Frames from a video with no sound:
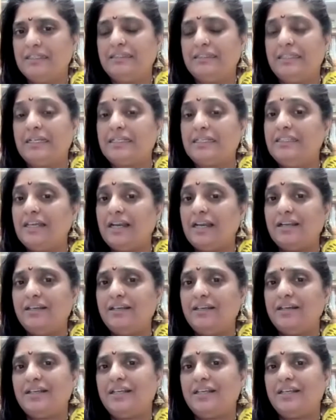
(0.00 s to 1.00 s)
that
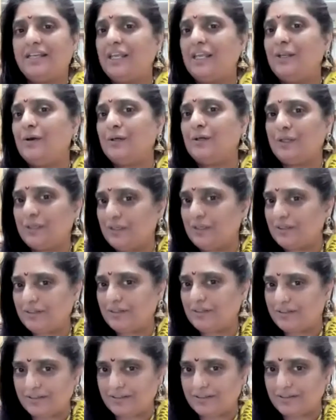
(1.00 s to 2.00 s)
yagna cannot
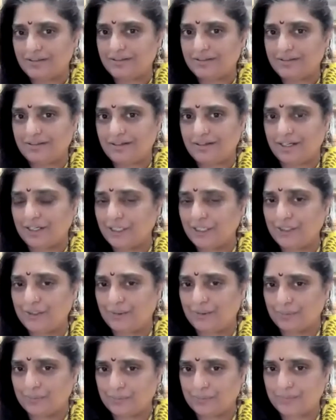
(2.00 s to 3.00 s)

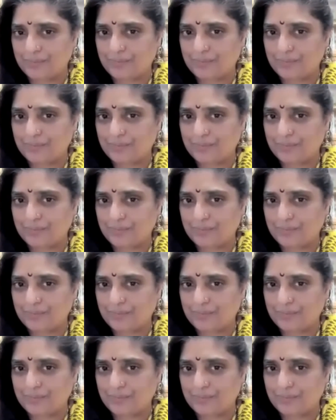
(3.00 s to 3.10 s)
continue.